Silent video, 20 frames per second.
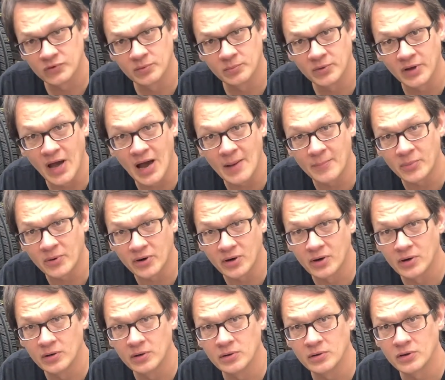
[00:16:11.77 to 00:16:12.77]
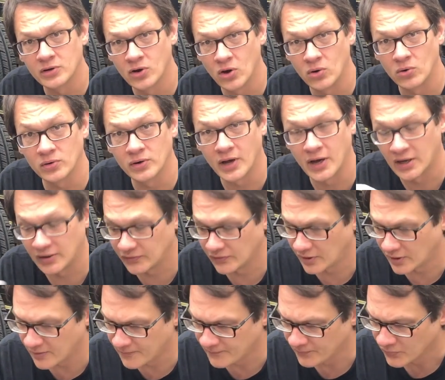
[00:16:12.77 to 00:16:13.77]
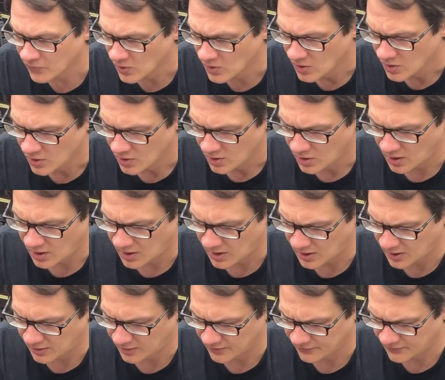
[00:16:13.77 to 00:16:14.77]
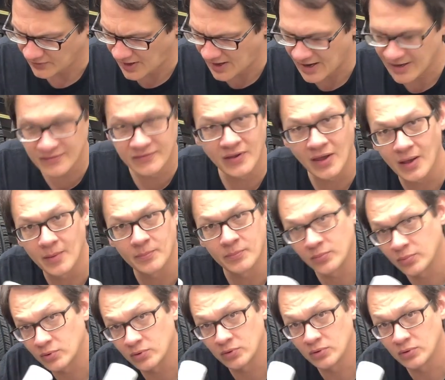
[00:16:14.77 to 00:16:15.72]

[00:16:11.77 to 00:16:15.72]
copper coat on there. It's a high temp